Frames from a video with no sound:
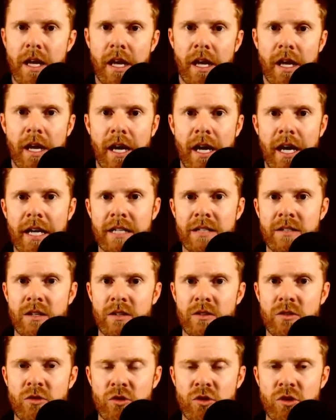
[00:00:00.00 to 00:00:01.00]
And
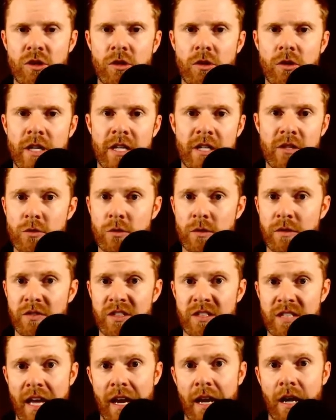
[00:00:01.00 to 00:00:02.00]
so he sort of
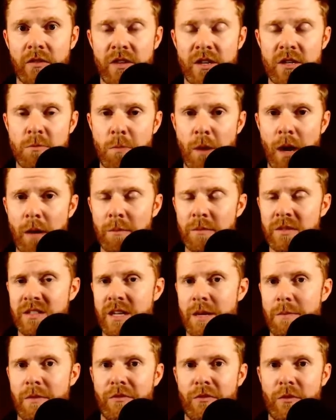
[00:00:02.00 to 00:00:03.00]
set out this problem
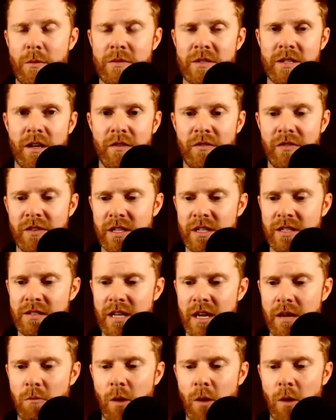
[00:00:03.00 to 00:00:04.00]
statement for himself. And he
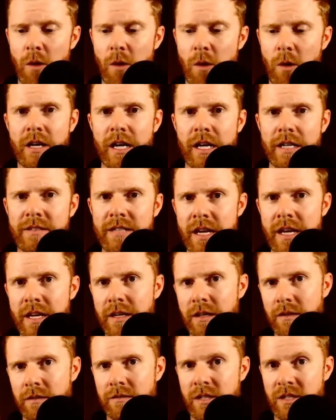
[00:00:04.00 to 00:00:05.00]
said, well, how can I take
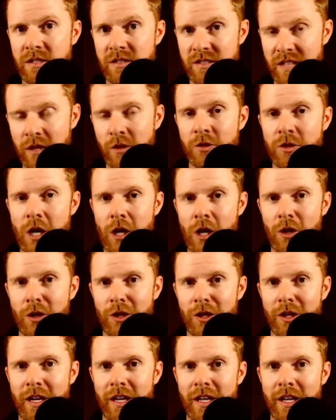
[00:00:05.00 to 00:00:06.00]
this single
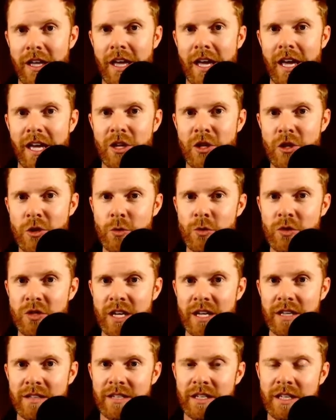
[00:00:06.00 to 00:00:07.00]
dollar and use
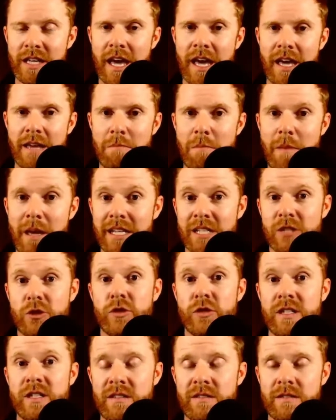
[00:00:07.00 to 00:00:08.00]
it to get many
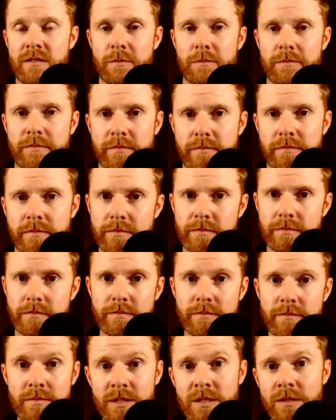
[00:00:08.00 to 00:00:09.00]
treats?
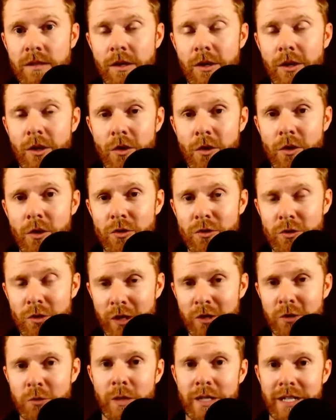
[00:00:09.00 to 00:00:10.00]
So
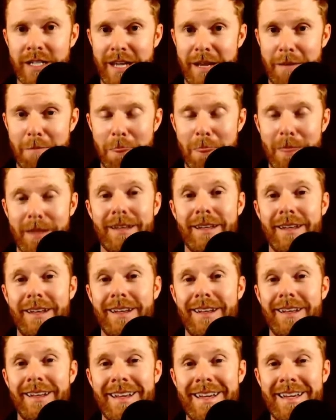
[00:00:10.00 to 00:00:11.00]
here's what he did.
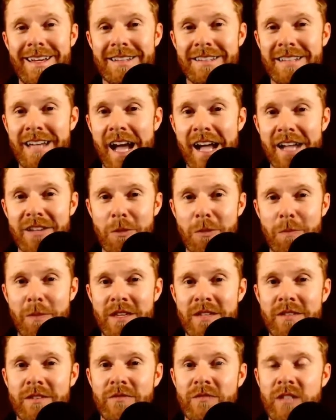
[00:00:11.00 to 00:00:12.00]
He attached a
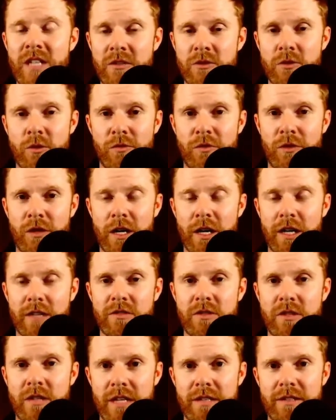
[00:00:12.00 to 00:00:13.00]
piece of dental floss
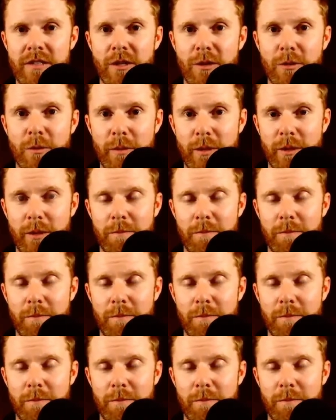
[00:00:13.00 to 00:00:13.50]
to that dollar bill.